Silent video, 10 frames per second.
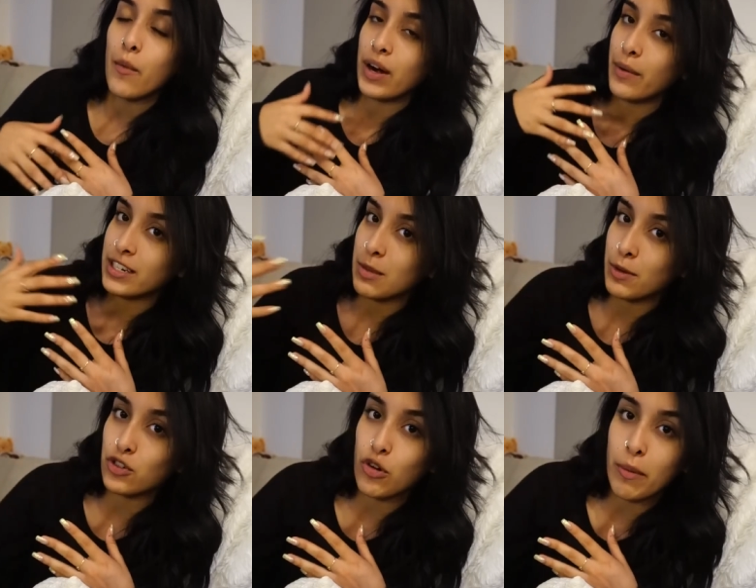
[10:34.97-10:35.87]
When I went to the
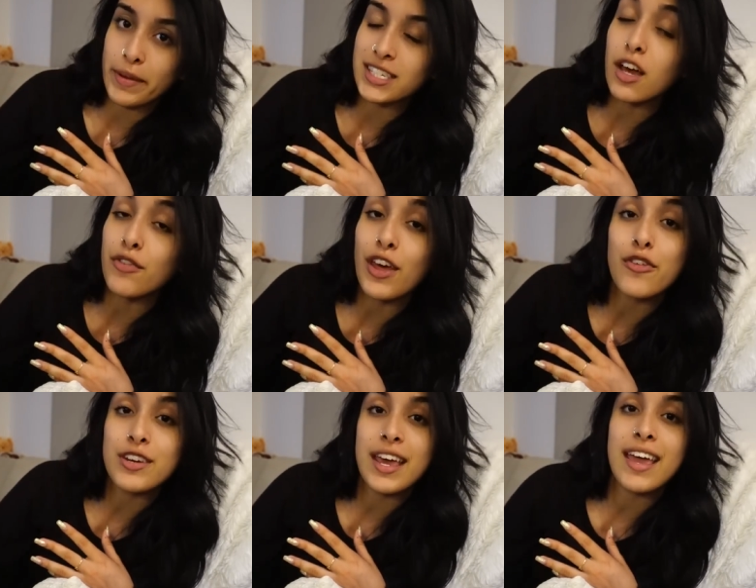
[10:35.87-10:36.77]
bookstore by myself the
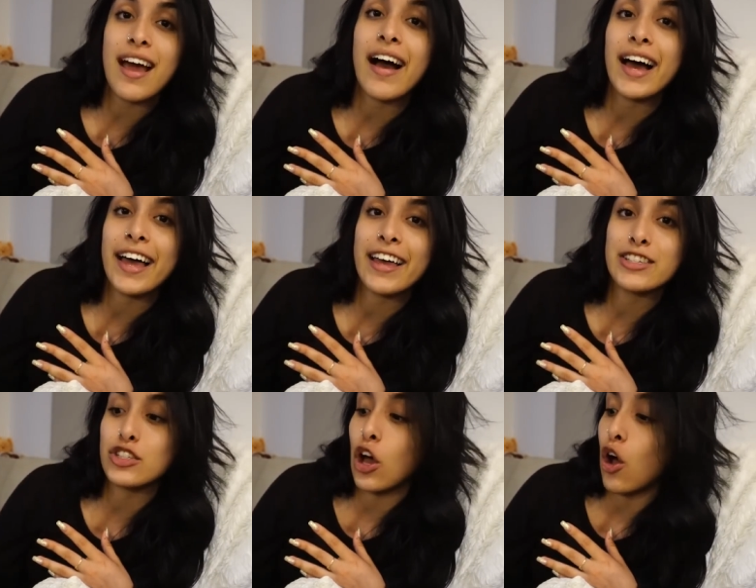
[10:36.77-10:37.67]
other day, I
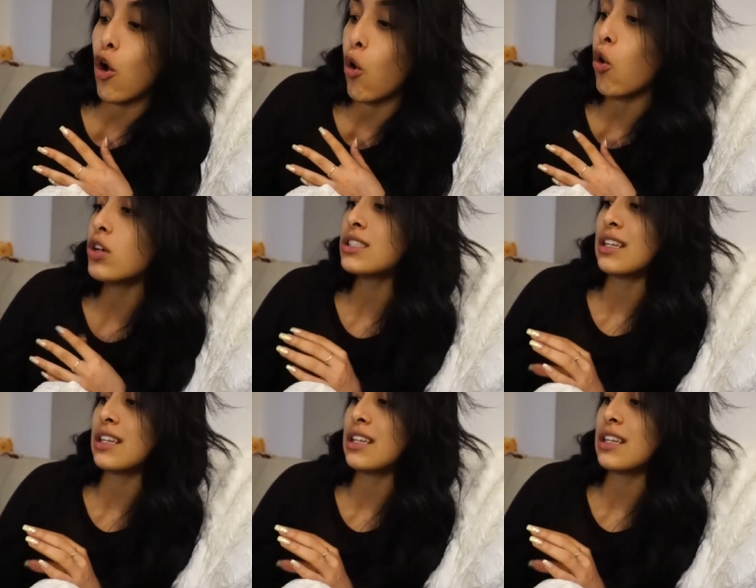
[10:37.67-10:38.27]
saw a whole